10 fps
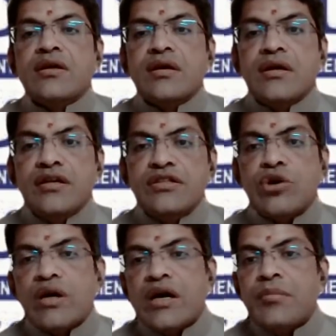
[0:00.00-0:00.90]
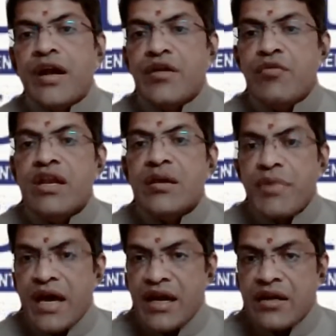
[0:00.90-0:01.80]
his or her breadwinning
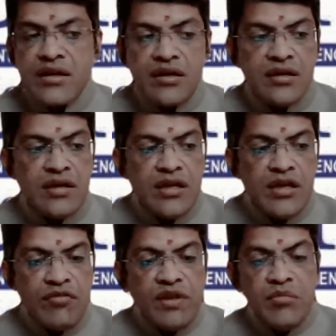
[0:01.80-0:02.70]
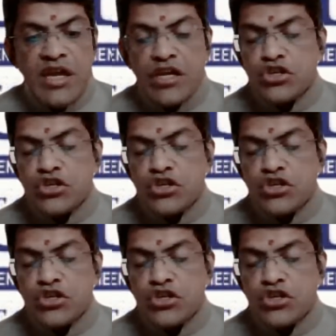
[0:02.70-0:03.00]
parent, we make